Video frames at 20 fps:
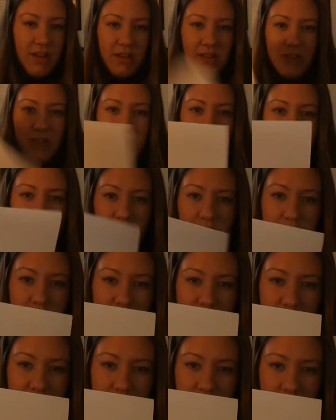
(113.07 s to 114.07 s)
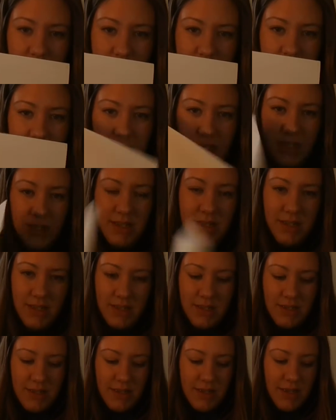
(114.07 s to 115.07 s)
So there's my sun.
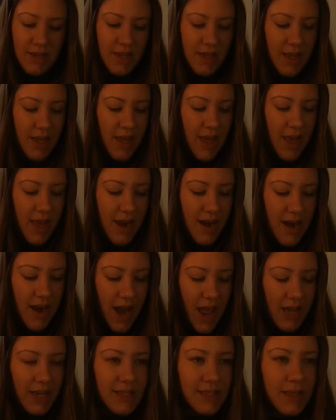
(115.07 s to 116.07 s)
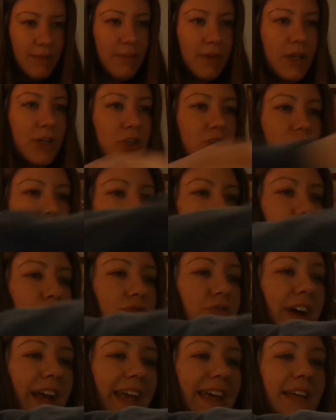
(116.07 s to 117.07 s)
Next, I'm going to draw
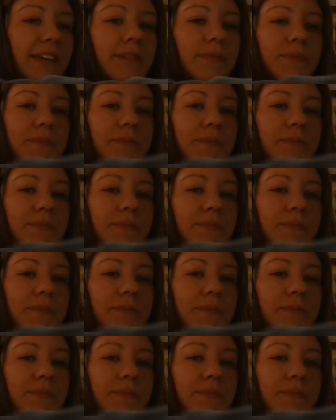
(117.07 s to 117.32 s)
rain.